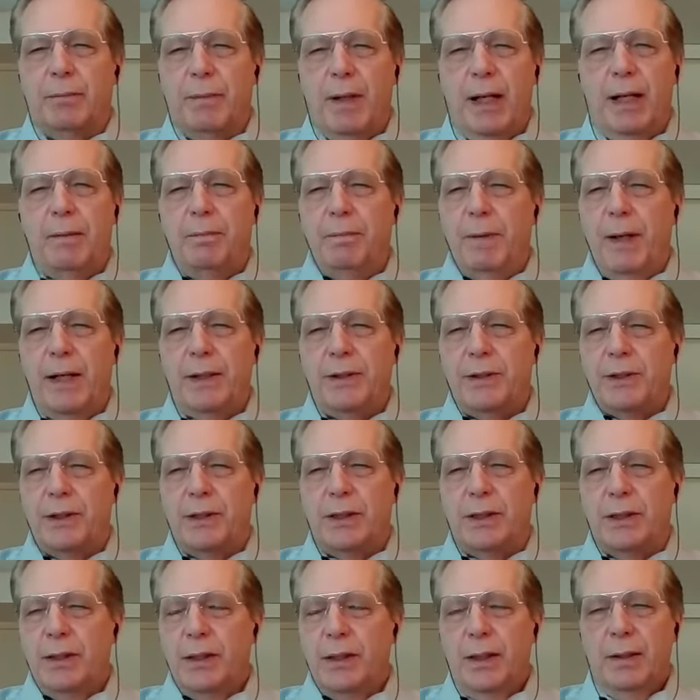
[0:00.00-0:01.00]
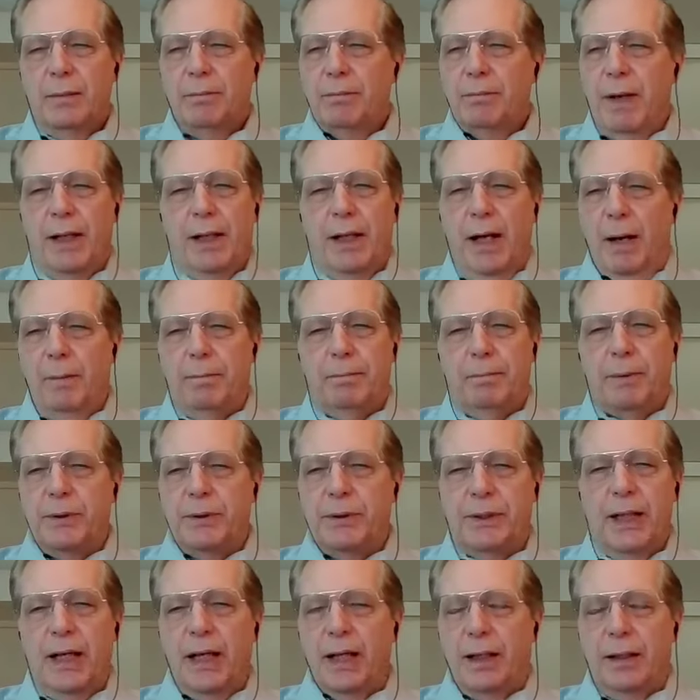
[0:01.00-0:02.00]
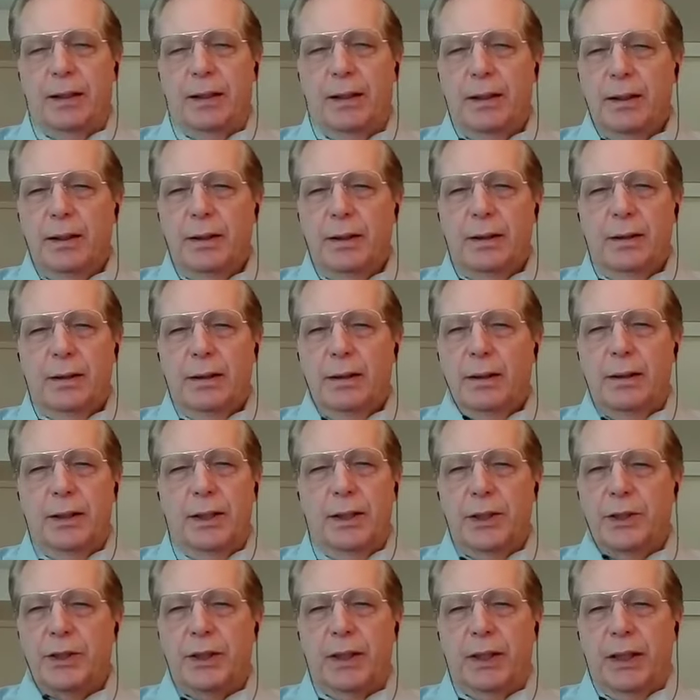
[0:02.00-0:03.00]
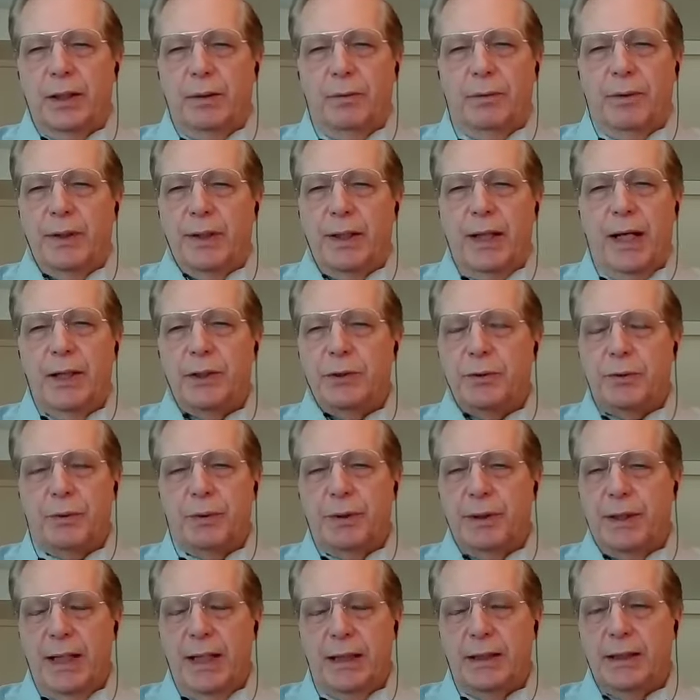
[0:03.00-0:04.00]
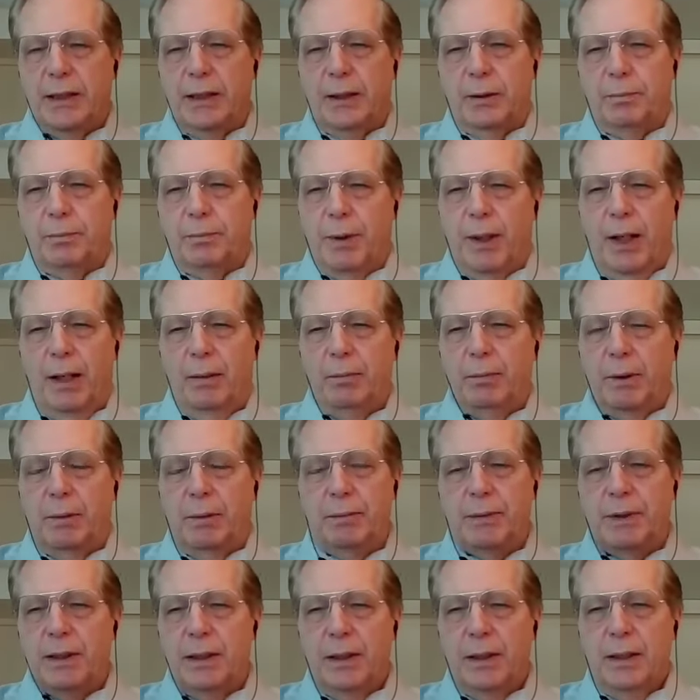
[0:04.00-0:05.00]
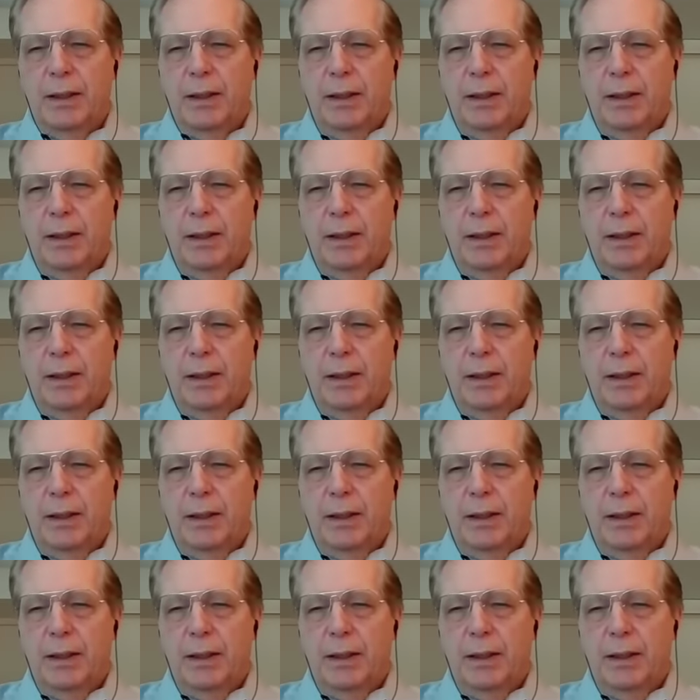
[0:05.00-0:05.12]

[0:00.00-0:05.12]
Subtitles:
Many patients may not present initially with gastrointestinal problems,